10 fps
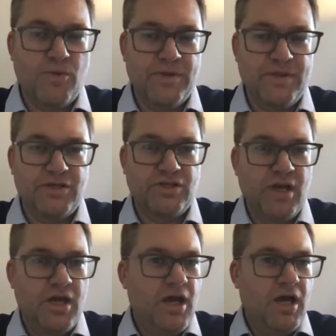that's
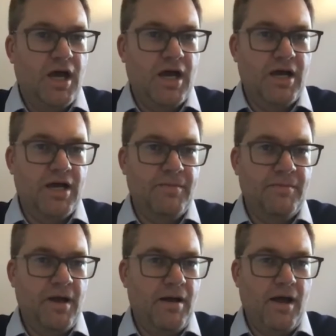
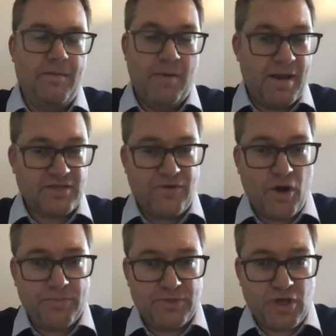a massive
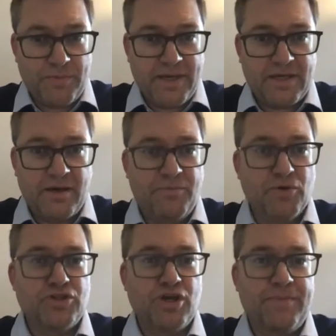hot topic, a
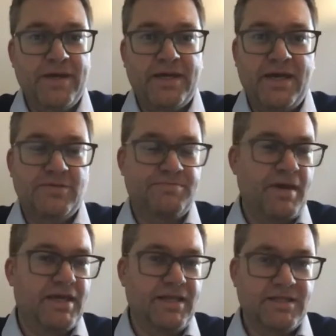buzz topic. It's
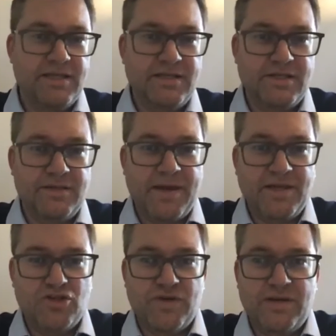making into the
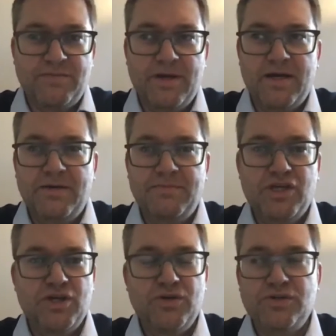mainstream
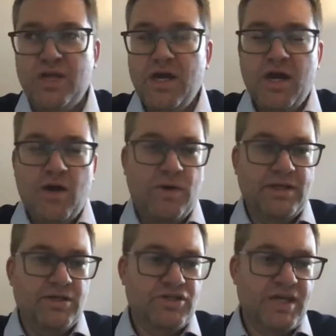news
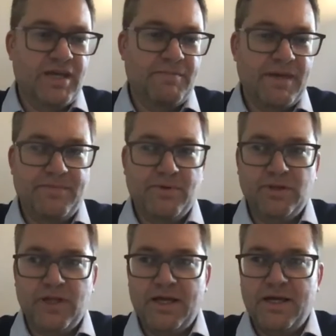when you're seeing
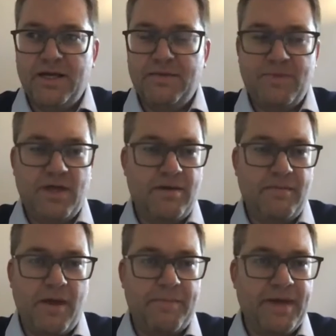people
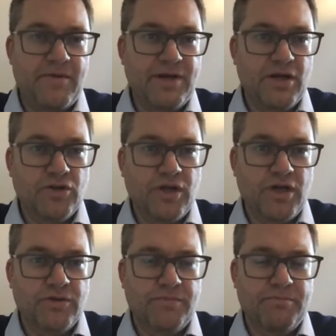appearing
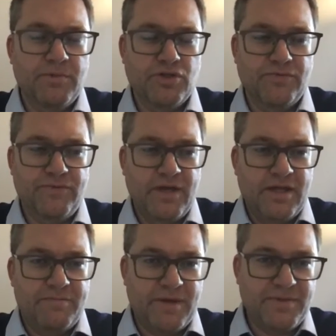on sort of
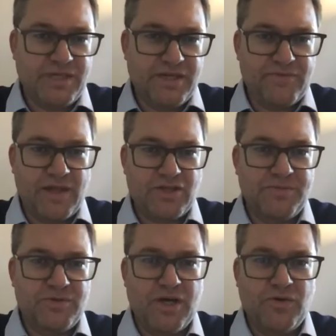BBC's
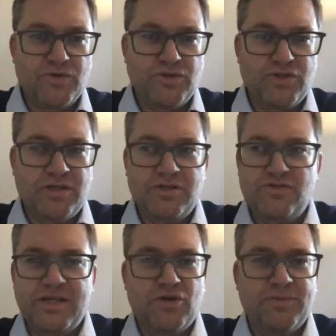flagship show, such as
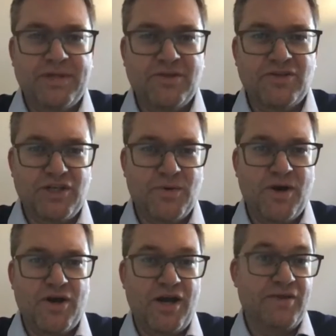Strictly Come Dancing, who
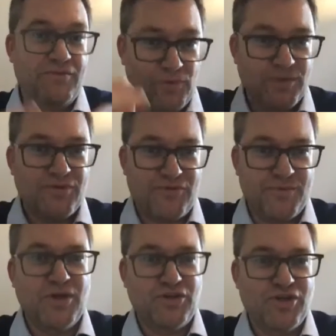are an influencer from
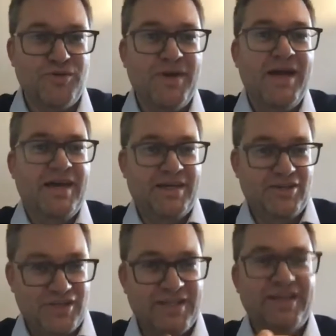YouTube. You can
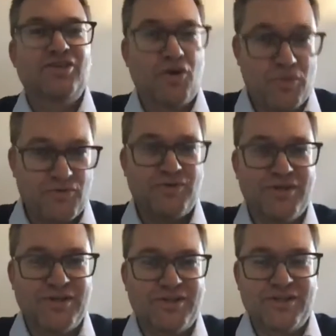see that it's got through
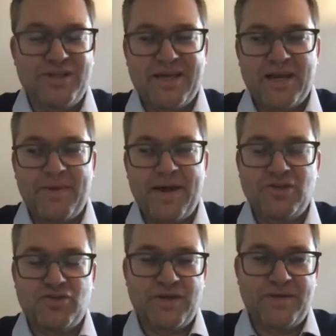to the kind of
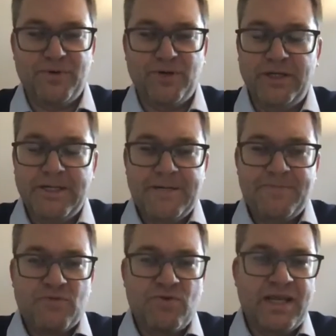mainstream. But
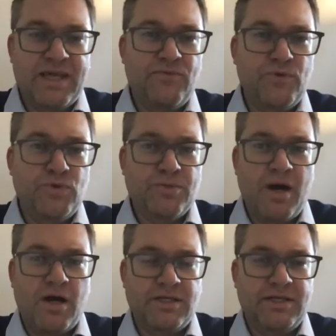really, influencer
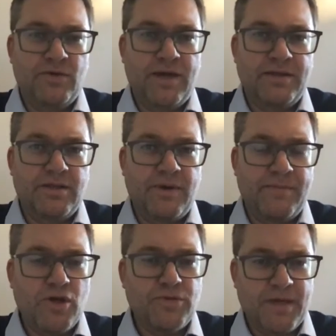marketing, the way
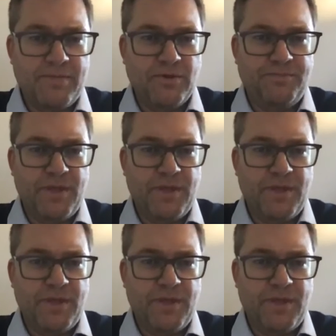most people